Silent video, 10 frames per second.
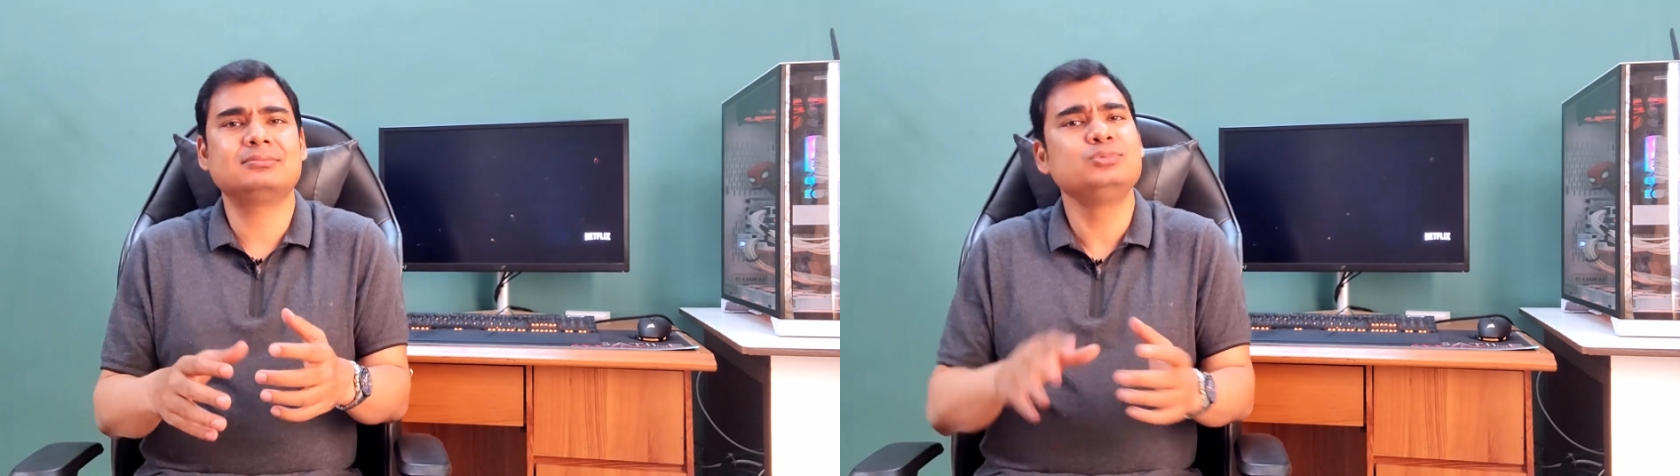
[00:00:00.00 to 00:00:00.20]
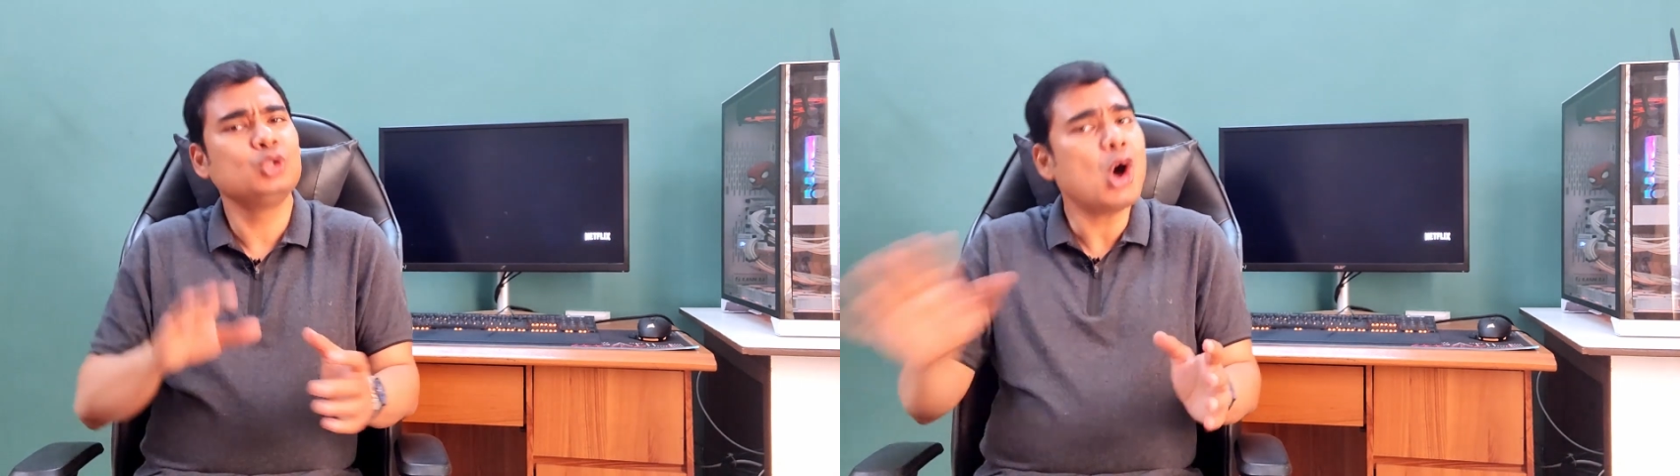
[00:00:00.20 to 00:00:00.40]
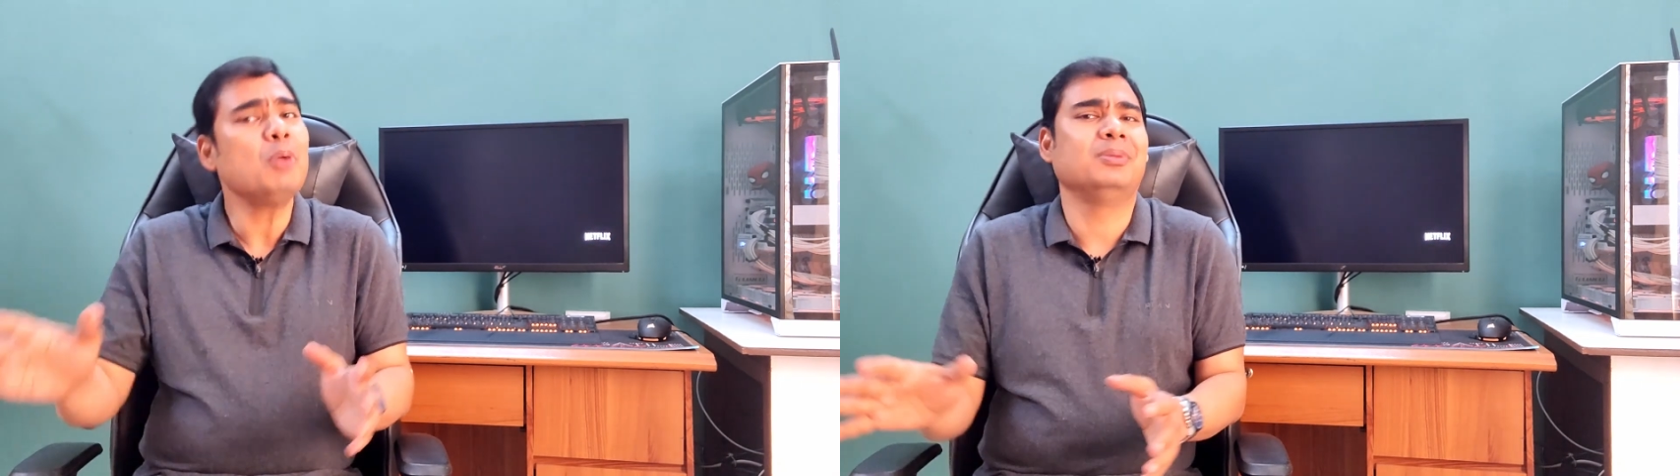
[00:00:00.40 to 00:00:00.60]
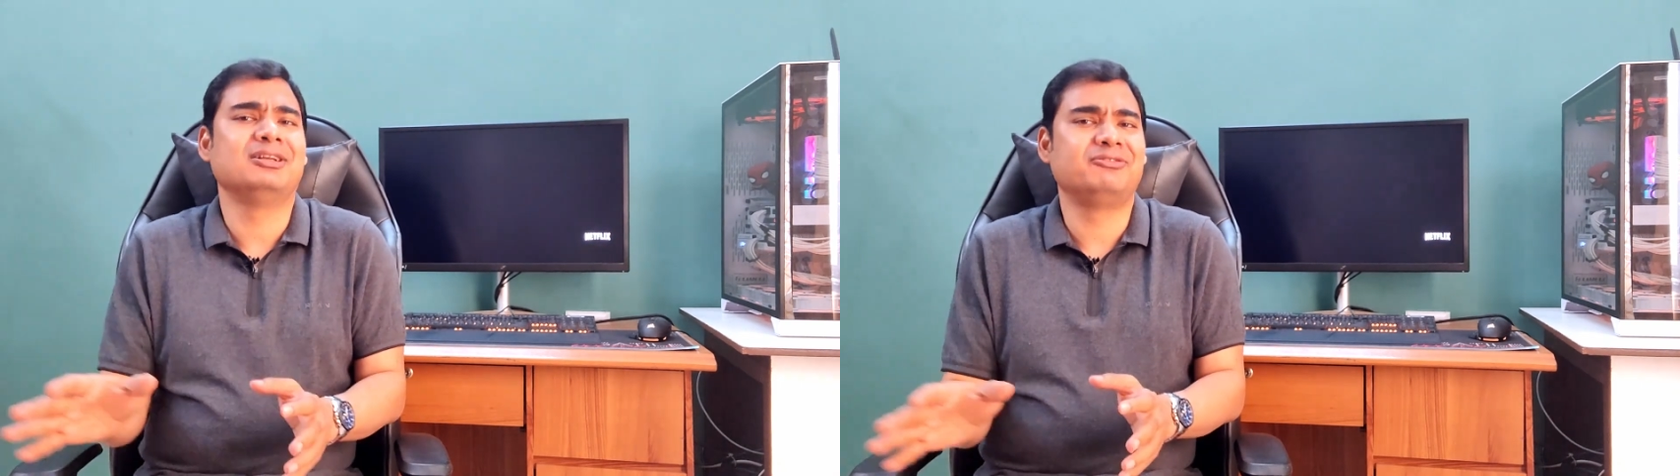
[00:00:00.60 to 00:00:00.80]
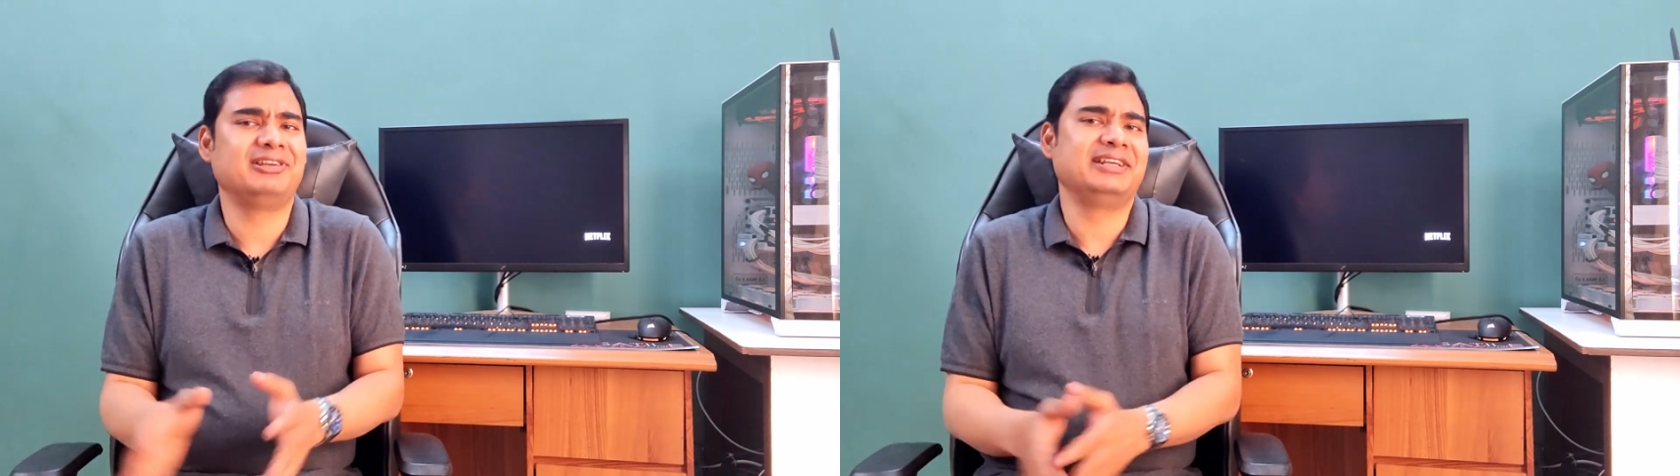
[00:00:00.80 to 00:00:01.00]

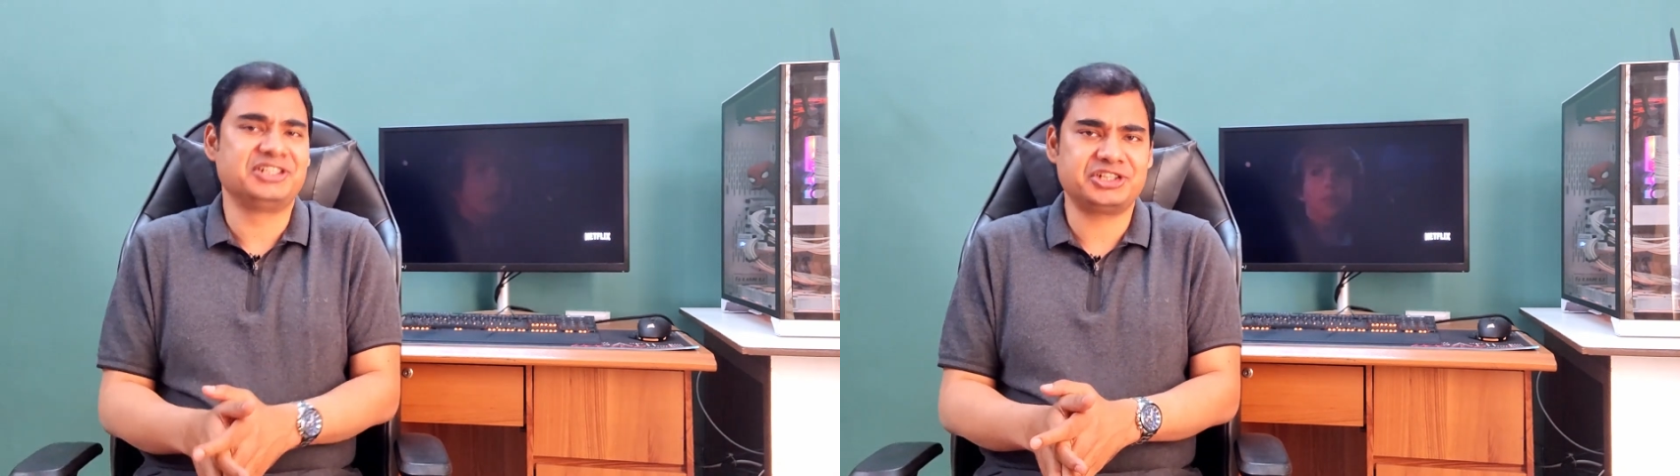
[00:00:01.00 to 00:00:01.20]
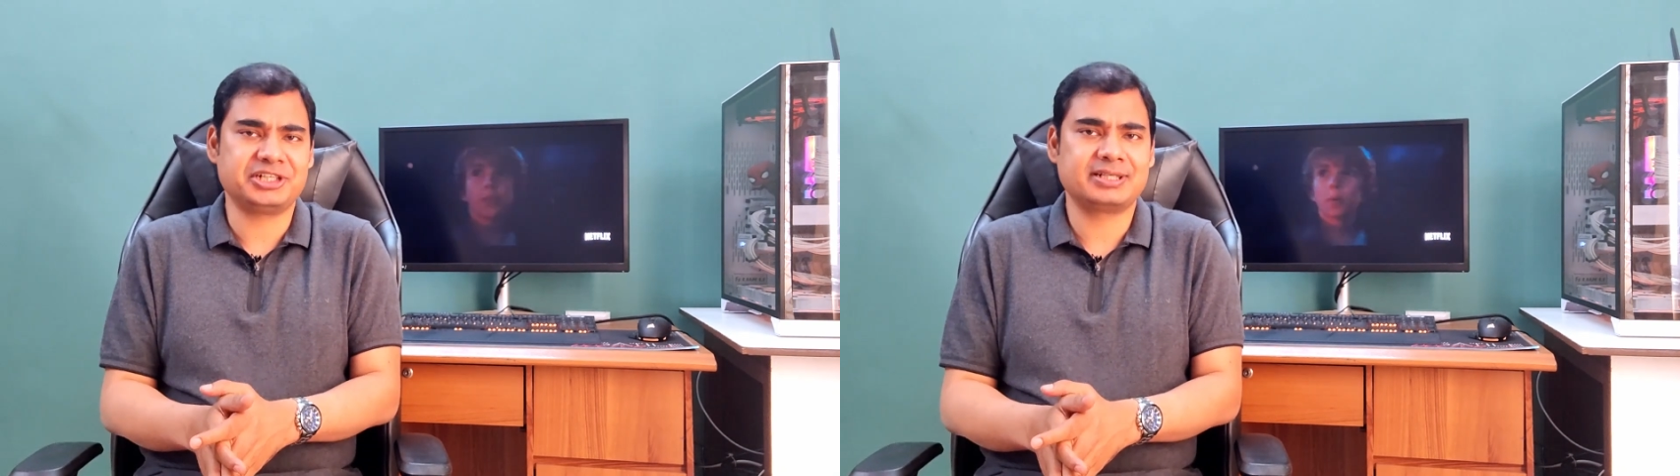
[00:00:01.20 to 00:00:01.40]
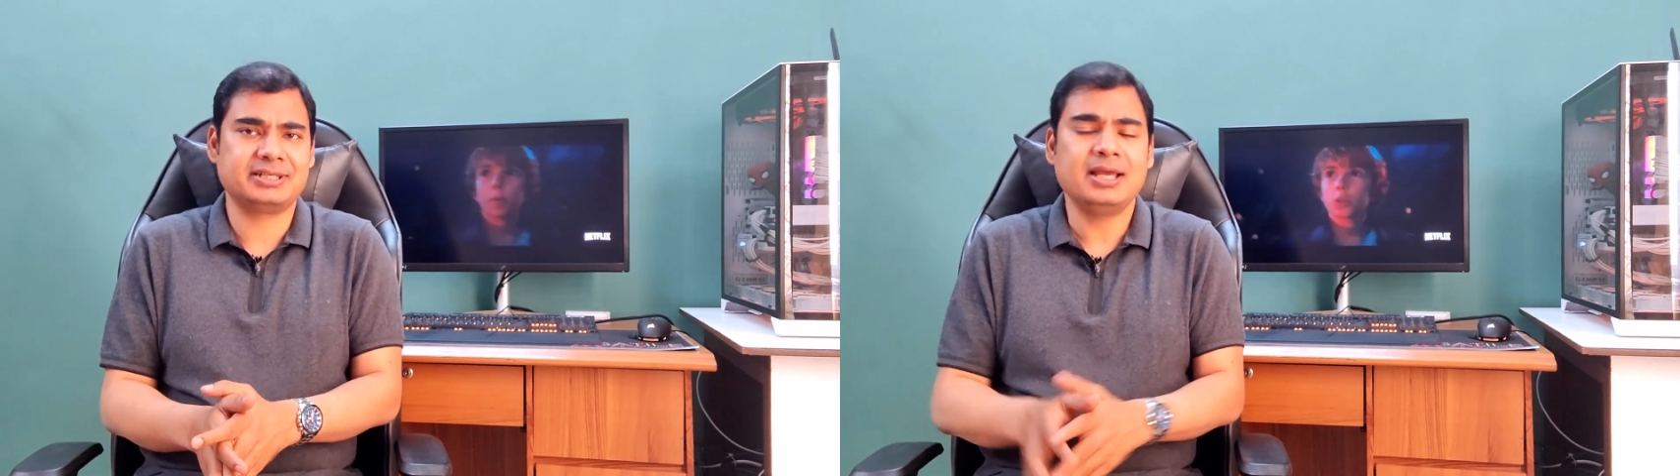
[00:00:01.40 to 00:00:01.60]
normal villain shit.